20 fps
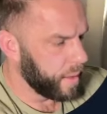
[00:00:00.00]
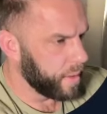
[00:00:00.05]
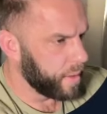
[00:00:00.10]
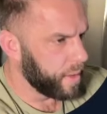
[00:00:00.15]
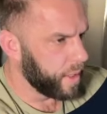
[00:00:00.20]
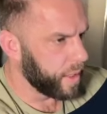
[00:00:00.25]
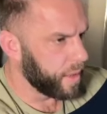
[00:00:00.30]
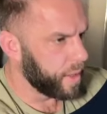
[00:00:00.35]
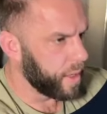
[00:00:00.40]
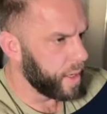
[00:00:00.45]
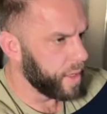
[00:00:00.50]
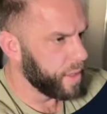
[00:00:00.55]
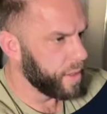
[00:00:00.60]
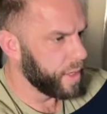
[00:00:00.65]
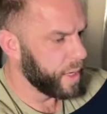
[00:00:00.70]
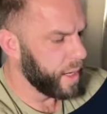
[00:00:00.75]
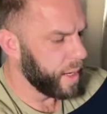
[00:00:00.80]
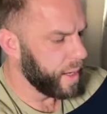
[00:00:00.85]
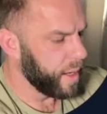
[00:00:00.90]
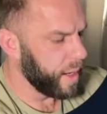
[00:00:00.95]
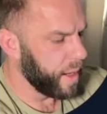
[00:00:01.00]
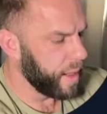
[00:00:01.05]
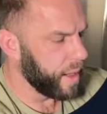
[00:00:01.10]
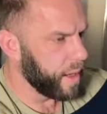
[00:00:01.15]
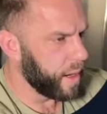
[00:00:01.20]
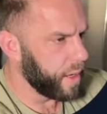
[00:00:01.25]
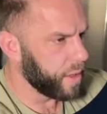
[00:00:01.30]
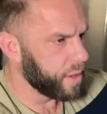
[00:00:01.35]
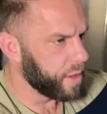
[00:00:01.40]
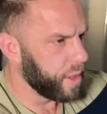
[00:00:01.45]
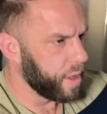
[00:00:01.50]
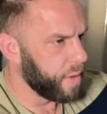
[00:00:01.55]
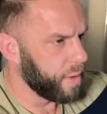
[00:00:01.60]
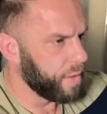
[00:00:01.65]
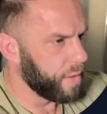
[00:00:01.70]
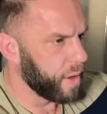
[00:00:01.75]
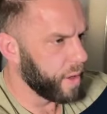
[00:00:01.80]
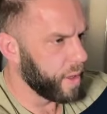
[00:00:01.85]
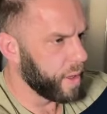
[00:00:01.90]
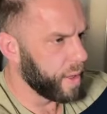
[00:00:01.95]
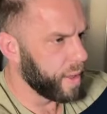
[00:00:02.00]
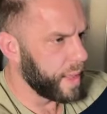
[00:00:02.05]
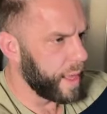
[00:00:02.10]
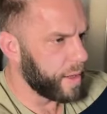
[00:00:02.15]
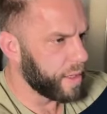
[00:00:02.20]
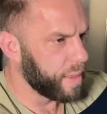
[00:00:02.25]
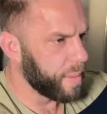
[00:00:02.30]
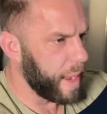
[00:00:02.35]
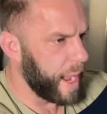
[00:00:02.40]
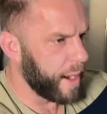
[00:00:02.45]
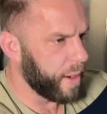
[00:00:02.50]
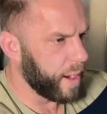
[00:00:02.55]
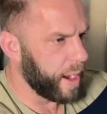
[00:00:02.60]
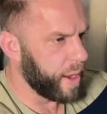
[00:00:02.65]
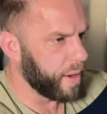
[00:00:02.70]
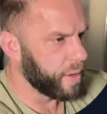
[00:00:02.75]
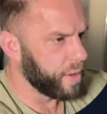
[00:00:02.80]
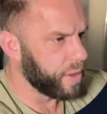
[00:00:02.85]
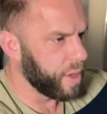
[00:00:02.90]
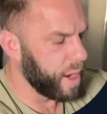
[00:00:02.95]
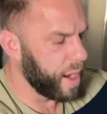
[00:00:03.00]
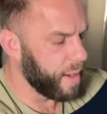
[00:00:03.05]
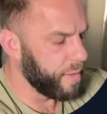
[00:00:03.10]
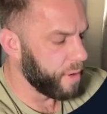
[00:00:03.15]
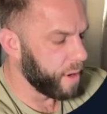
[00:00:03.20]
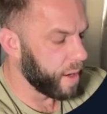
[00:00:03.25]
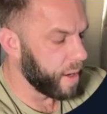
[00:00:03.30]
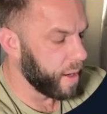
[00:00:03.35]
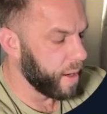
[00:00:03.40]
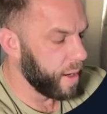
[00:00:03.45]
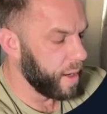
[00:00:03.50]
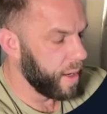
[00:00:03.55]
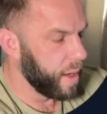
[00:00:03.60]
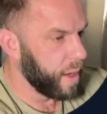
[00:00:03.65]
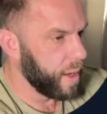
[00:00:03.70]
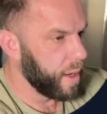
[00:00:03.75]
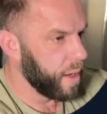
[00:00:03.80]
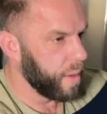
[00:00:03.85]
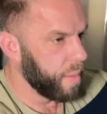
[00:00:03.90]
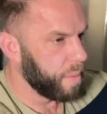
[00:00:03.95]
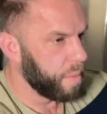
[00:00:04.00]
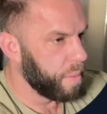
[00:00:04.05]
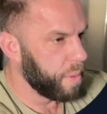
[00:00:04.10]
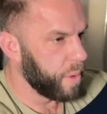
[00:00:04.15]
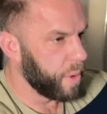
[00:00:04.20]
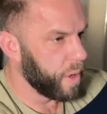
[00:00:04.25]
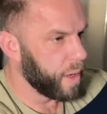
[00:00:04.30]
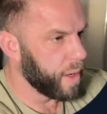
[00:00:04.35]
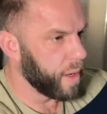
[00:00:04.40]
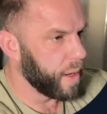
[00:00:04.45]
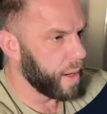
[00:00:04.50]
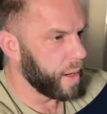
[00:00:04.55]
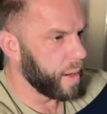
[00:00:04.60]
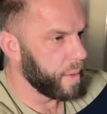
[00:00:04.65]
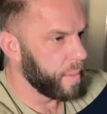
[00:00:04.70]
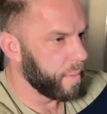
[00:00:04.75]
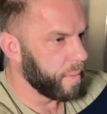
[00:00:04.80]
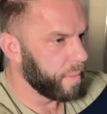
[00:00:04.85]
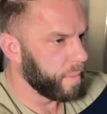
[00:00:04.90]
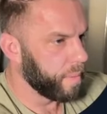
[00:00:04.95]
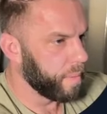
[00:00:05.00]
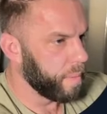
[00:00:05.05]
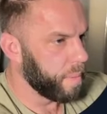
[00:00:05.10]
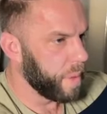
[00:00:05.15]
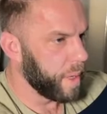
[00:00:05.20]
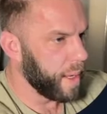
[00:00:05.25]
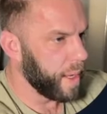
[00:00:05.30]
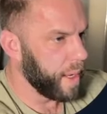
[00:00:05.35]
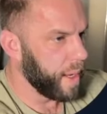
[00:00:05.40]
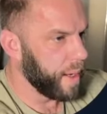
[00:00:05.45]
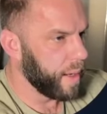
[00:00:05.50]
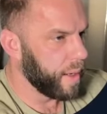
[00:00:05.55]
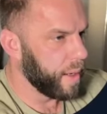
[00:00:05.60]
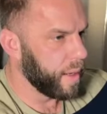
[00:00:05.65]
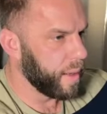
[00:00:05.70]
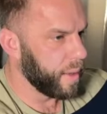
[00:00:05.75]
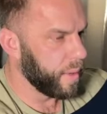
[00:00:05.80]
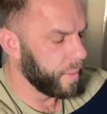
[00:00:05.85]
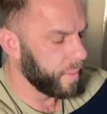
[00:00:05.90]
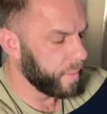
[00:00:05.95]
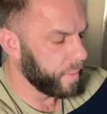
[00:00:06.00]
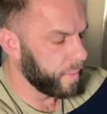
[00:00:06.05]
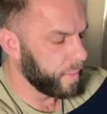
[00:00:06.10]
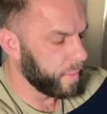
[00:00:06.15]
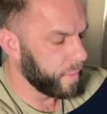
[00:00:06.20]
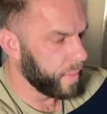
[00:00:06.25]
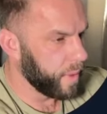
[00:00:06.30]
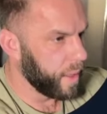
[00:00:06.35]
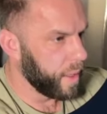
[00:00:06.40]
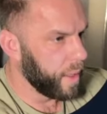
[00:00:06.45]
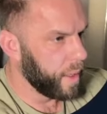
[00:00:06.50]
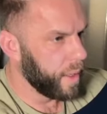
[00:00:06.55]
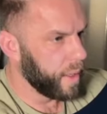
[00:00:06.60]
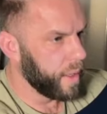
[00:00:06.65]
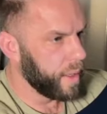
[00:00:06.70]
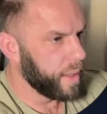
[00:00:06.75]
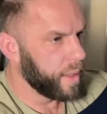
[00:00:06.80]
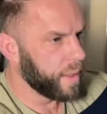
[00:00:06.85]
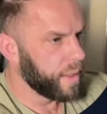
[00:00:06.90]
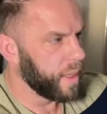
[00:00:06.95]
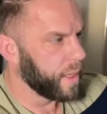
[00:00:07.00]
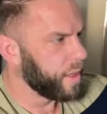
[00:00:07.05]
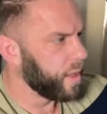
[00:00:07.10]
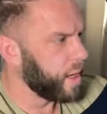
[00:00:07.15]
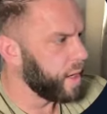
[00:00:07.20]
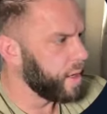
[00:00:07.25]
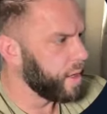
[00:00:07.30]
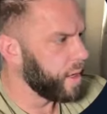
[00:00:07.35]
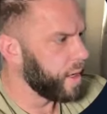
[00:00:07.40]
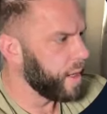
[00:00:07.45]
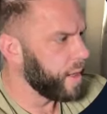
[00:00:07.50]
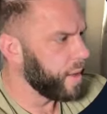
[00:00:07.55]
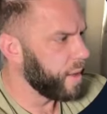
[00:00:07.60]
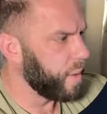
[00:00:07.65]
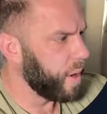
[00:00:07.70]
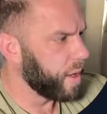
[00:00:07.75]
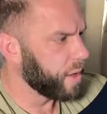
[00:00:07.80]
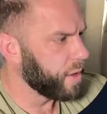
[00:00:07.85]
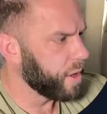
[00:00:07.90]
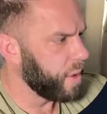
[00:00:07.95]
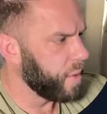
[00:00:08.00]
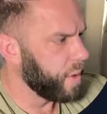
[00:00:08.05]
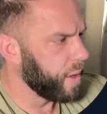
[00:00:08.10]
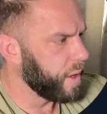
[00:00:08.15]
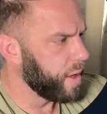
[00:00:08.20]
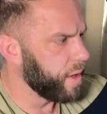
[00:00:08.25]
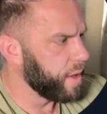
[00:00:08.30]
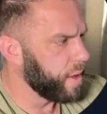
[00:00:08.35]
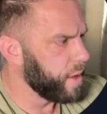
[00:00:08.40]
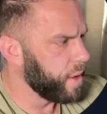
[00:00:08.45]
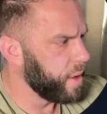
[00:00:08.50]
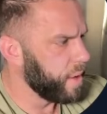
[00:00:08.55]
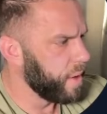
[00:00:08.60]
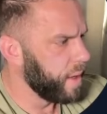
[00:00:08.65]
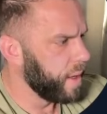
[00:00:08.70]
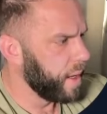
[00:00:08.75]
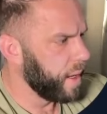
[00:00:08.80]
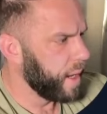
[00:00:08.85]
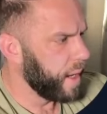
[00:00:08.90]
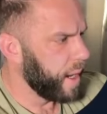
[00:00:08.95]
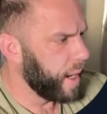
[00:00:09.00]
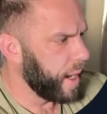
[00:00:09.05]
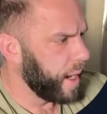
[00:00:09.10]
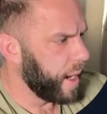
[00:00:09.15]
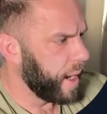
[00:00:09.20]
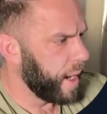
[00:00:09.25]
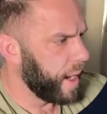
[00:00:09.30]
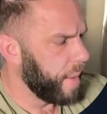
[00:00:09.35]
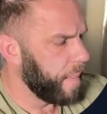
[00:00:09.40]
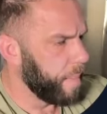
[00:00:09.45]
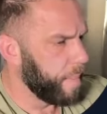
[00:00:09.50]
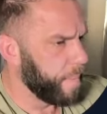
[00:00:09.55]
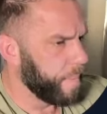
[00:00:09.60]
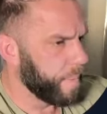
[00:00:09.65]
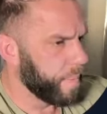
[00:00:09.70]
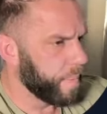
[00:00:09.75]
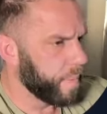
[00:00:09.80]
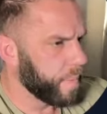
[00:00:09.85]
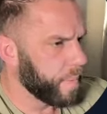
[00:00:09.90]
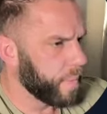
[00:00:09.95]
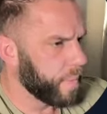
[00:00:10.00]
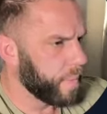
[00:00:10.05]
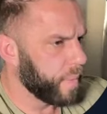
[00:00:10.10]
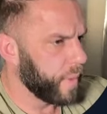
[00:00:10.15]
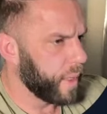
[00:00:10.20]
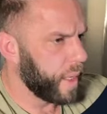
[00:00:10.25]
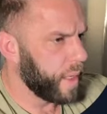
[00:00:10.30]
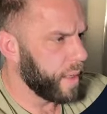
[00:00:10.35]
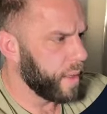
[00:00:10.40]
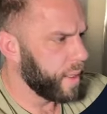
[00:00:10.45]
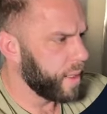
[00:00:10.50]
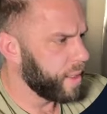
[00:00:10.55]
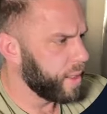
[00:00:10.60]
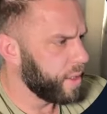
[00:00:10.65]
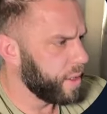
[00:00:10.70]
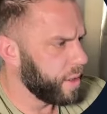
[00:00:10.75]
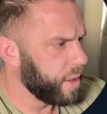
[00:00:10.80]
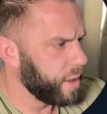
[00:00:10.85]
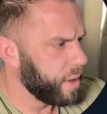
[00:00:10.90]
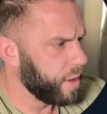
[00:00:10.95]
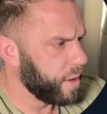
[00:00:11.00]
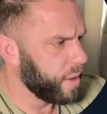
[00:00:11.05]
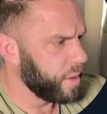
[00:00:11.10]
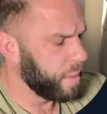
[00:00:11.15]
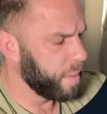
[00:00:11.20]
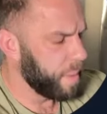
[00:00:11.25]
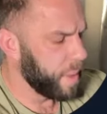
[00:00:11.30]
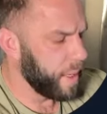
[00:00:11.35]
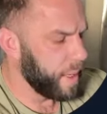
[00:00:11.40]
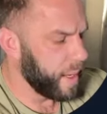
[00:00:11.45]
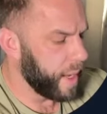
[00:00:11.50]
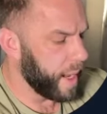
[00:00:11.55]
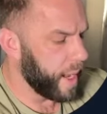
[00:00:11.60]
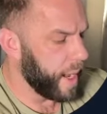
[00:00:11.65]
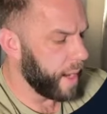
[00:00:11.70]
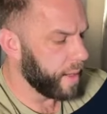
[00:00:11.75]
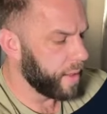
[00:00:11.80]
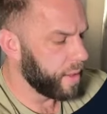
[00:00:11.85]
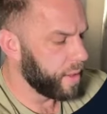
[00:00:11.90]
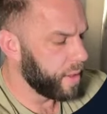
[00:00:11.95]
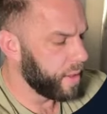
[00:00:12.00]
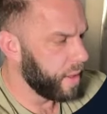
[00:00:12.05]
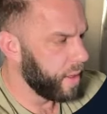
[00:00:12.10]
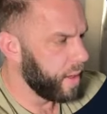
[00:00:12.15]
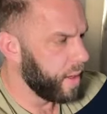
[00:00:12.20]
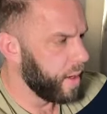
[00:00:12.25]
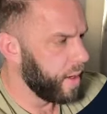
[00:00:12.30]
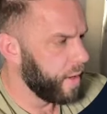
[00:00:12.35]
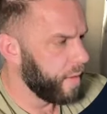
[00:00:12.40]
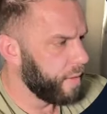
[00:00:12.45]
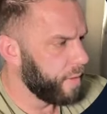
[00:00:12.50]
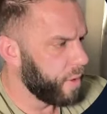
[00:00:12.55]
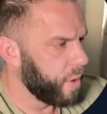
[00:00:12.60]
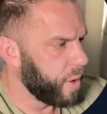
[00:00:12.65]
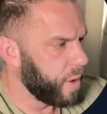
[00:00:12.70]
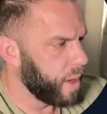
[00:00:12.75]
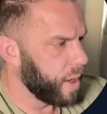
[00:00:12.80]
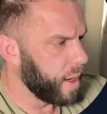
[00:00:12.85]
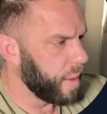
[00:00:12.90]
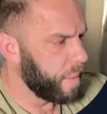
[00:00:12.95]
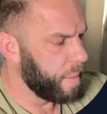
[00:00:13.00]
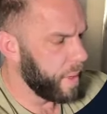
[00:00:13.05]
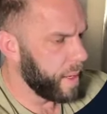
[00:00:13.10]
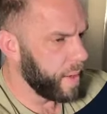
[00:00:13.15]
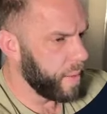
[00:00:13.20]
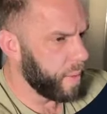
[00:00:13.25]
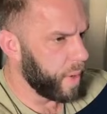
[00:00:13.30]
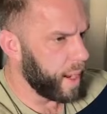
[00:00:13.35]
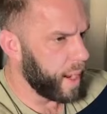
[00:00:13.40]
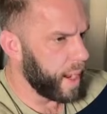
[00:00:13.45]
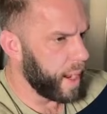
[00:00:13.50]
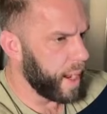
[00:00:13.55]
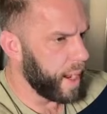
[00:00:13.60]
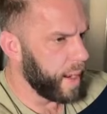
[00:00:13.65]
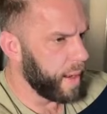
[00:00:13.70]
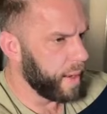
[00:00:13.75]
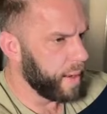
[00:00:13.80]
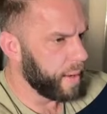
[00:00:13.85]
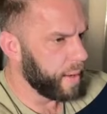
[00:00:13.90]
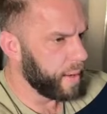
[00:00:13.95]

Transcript: 600, and then also for, that was the background, so hover border pink 600, and we will also wanna do, um, let's do PX 4 PY